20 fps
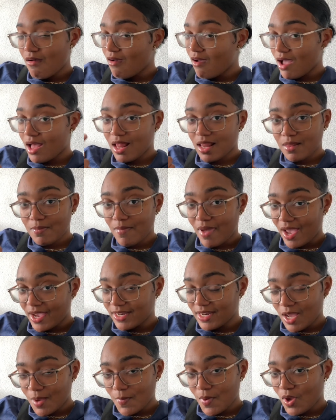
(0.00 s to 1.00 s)
I'll buy
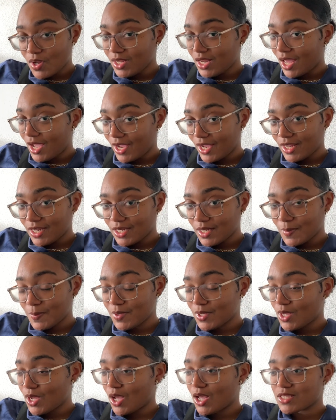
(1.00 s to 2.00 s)
them online,
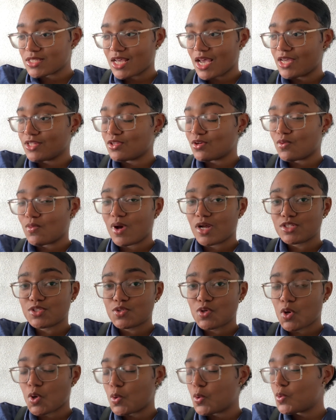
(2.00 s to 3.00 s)
because I don't want
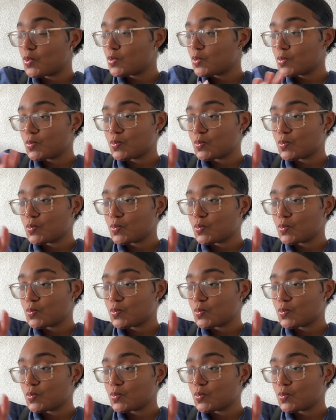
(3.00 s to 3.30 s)
to go